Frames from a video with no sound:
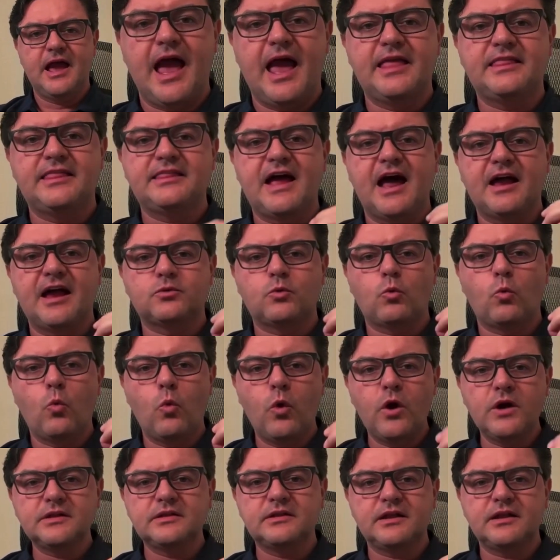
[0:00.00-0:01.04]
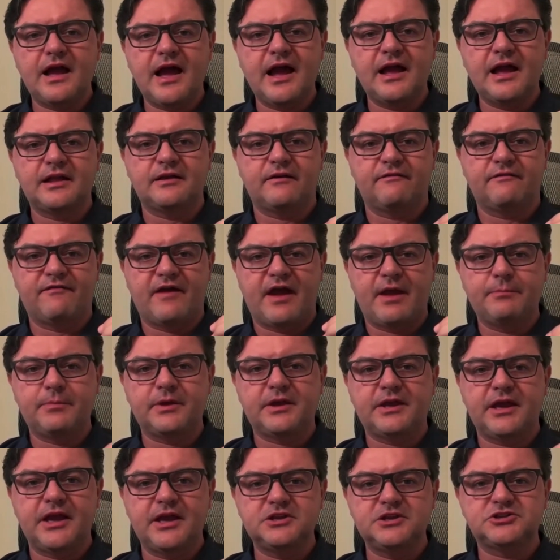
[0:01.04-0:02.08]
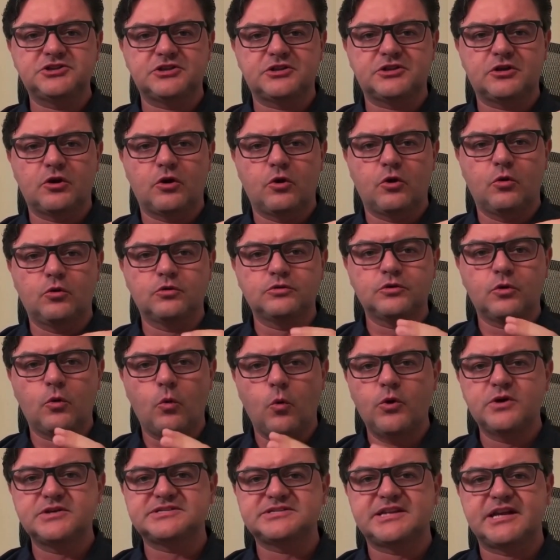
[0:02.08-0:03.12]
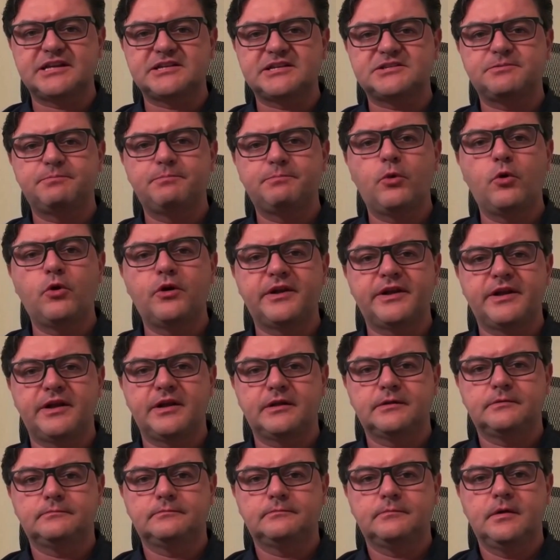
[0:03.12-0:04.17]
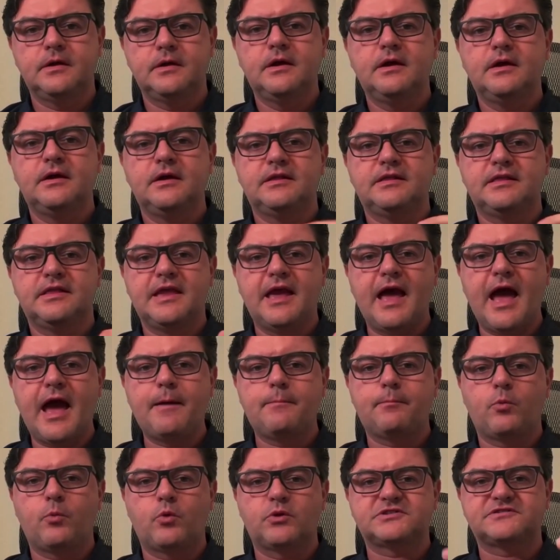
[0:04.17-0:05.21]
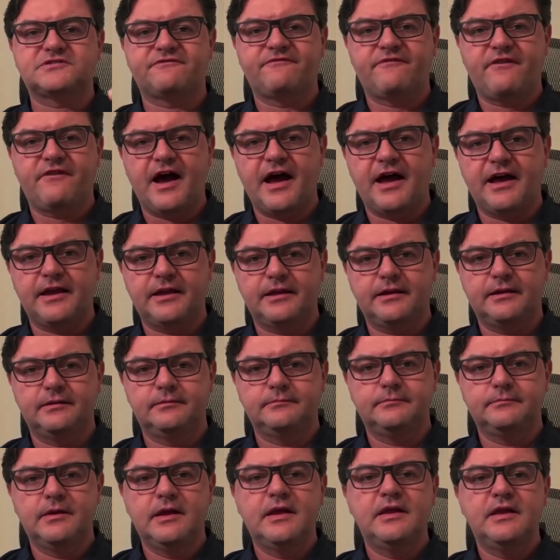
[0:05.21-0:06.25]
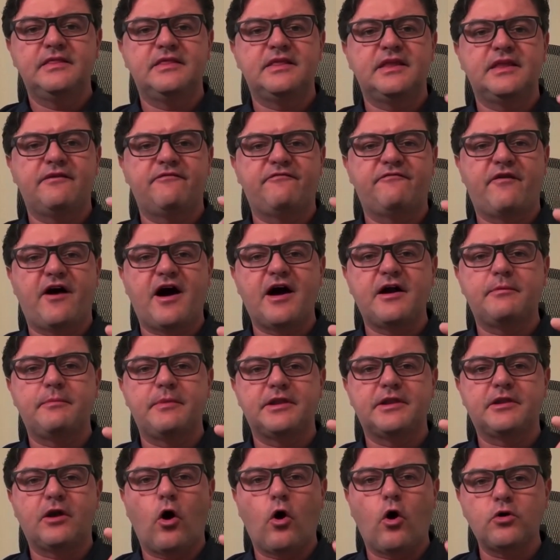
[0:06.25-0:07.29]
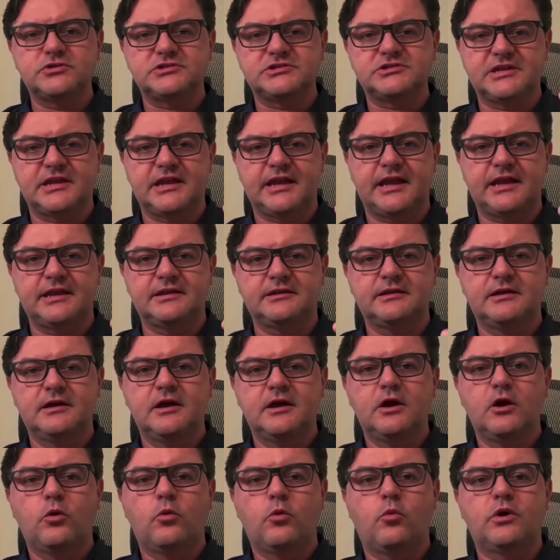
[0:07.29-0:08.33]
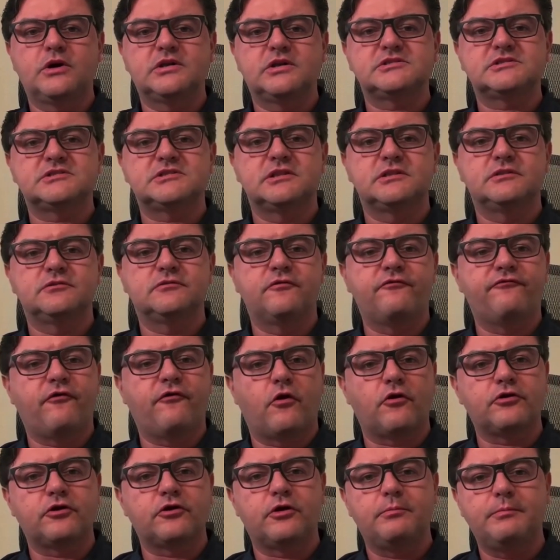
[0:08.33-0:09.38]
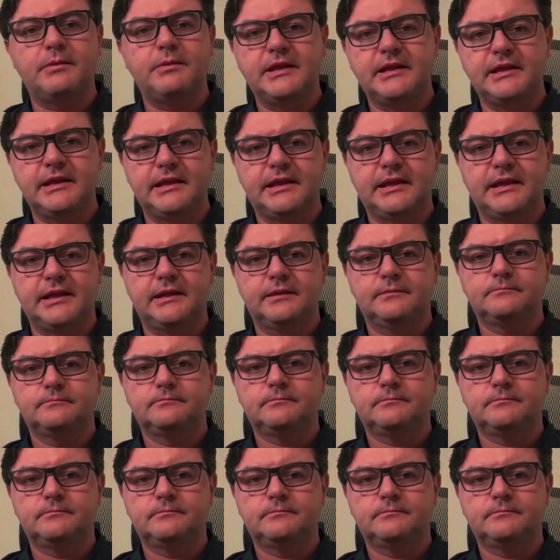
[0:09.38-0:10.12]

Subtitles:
And not one line of application code was exploited. The app was fine. The environment hosting it was the vulnerability.